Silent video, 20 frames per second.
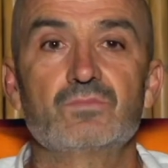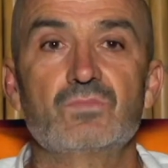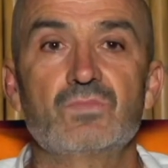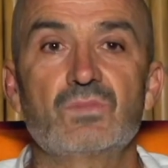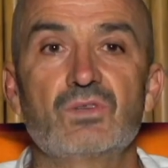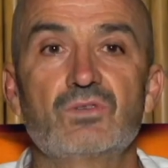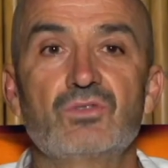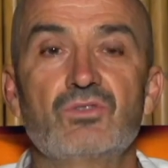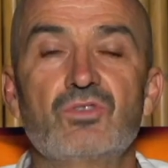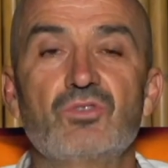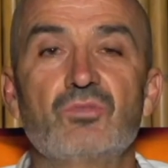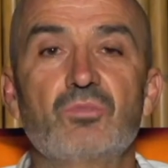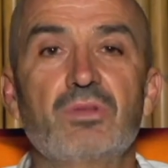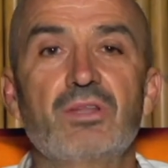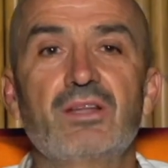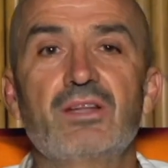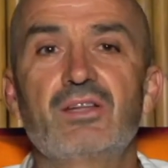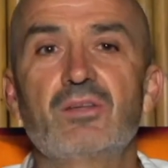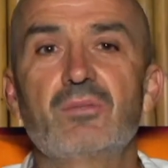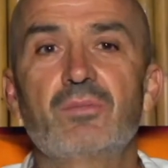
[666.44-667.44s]
Because there's
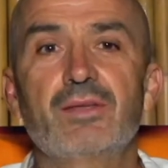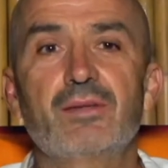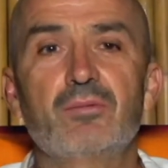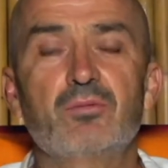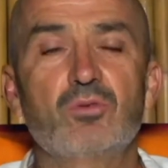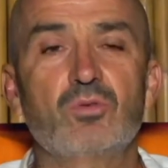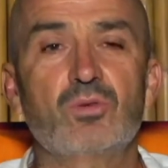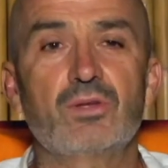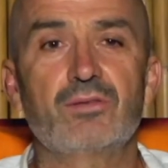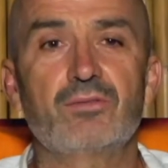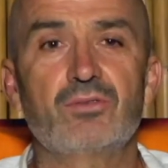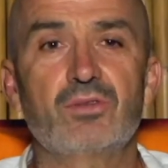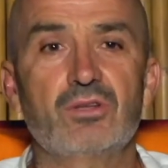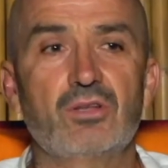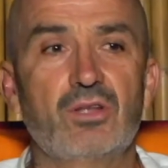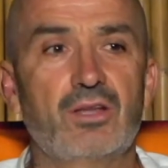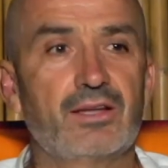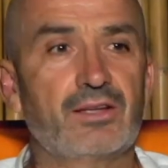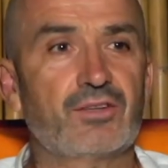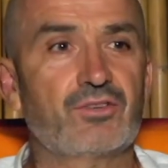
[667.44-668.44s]
plenty of people who'll give you
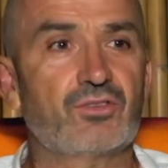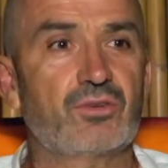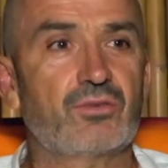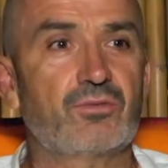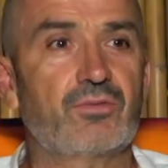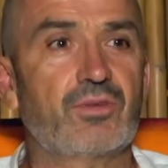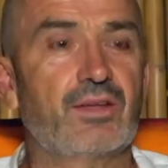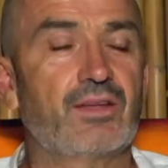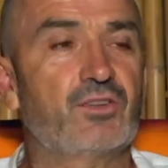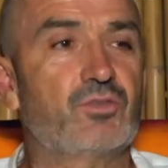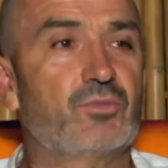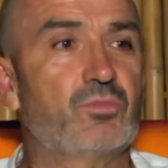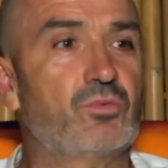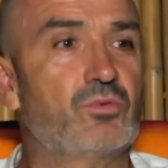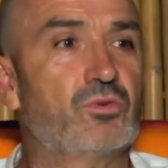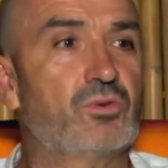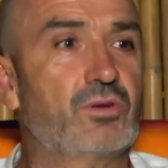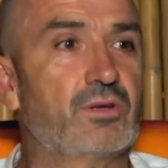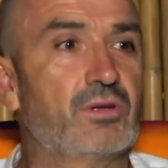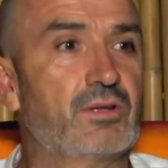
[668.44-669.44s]
likes on
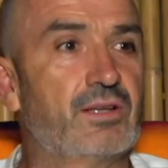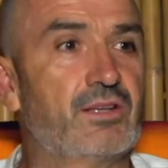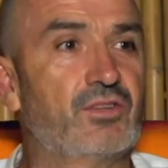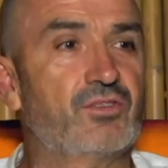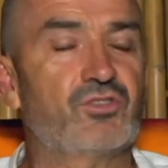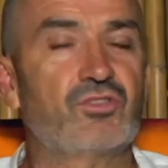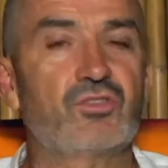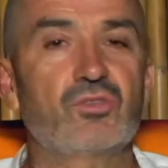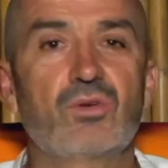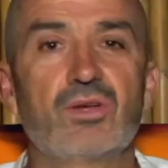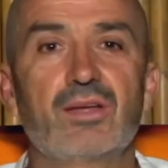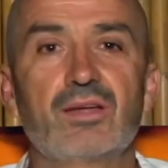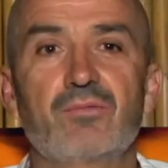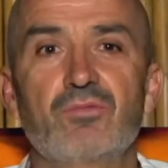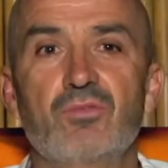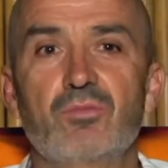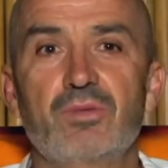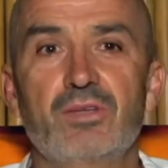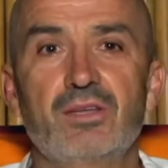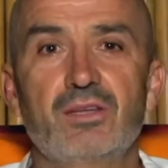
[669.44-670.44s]
Facebook and Instagram for
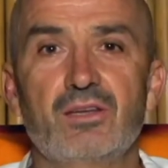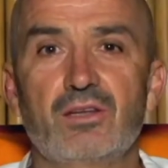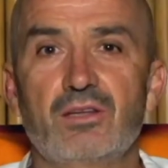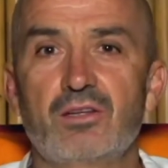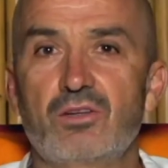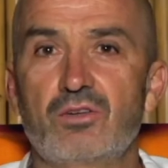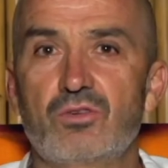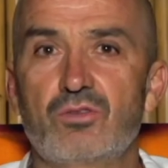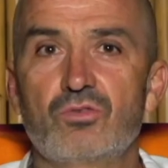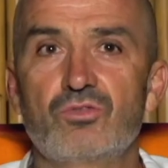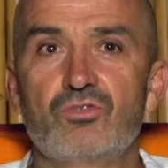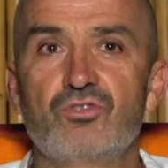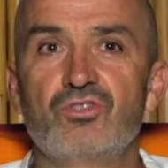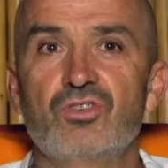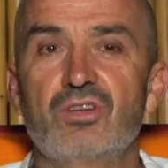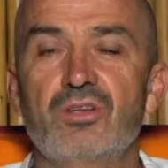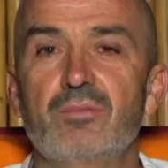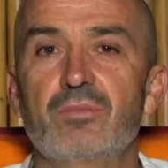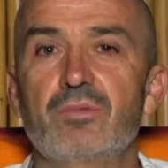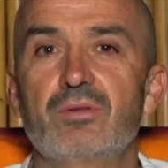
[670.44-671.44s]
being a good
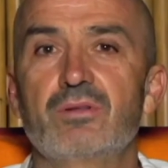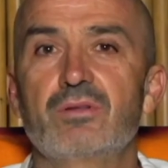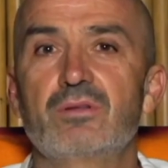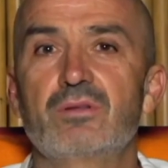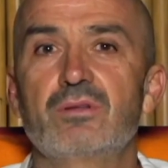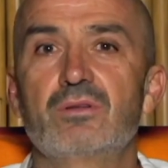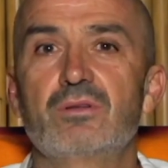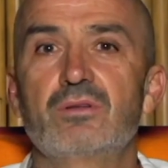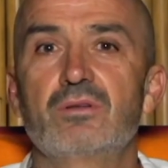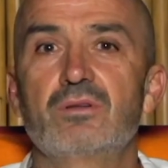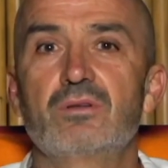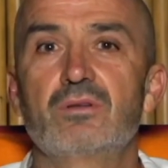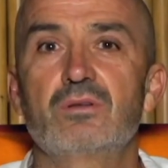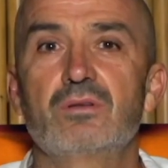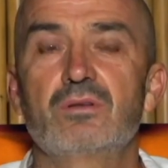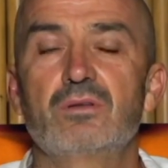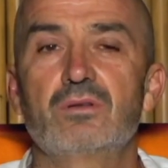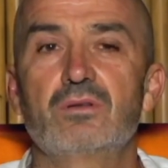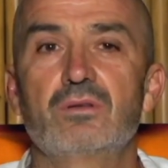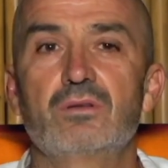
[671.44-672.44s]
sheep.
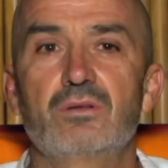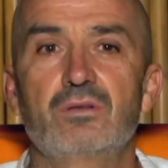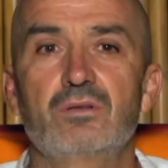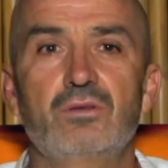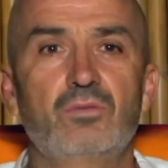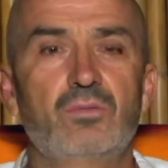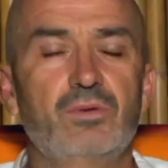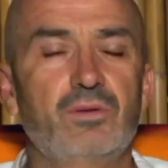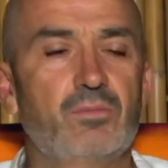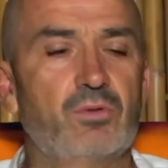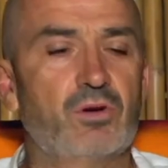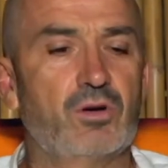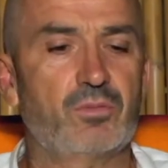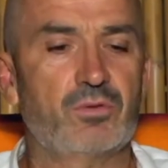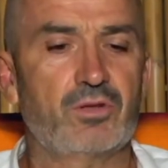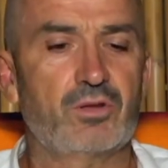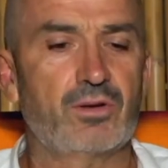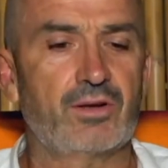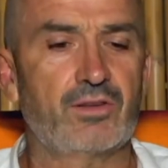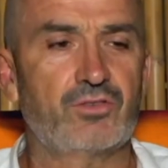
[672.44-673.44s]
You'll be
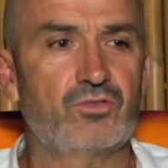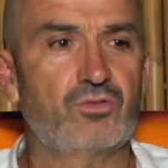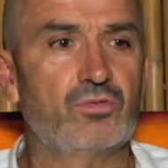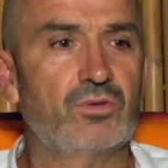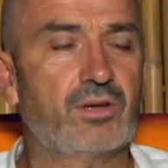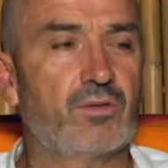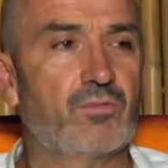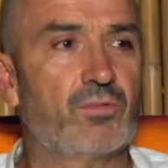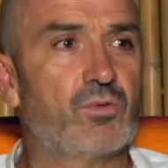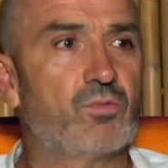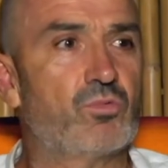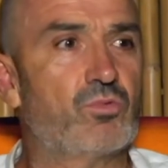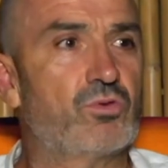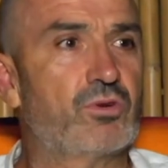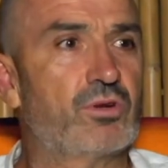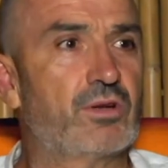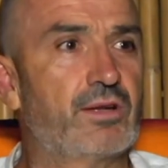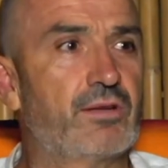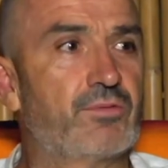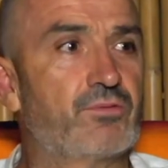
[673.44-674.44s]
popularized, you'll get
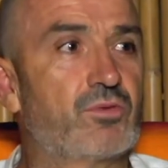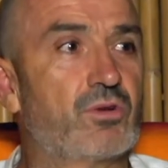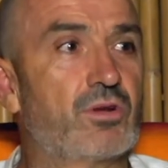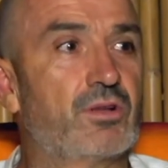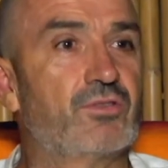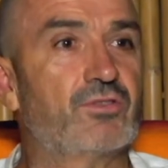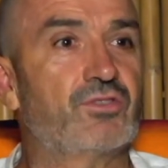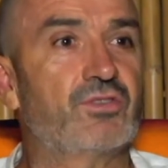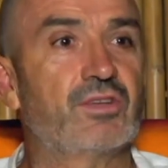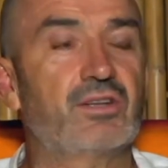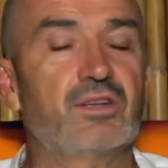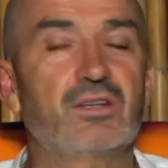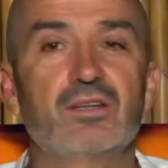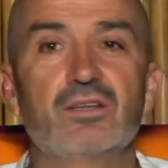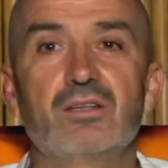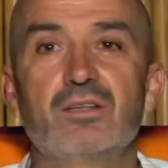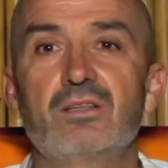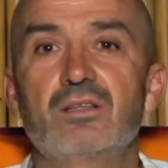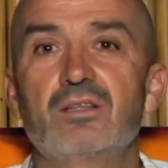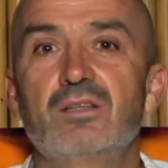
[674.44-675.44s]
rewarded left, right and centre,
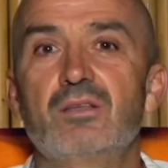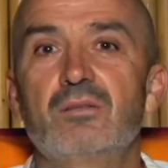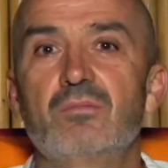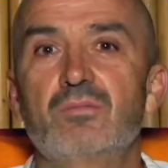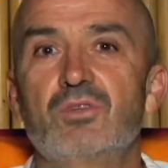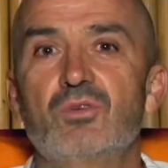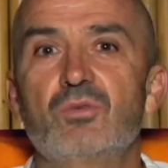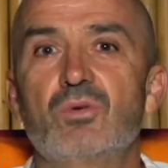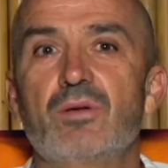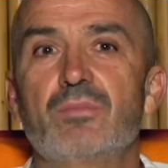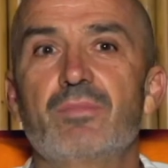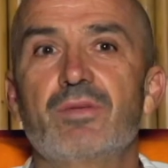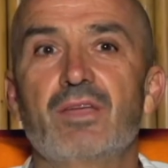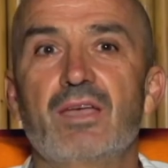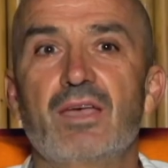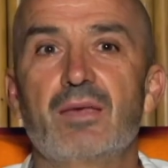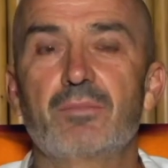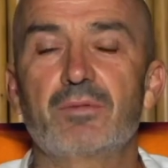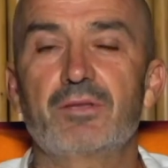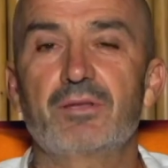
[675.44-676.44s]
but you won't be
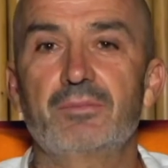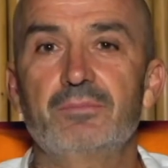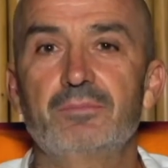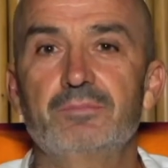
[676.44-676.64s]
happy.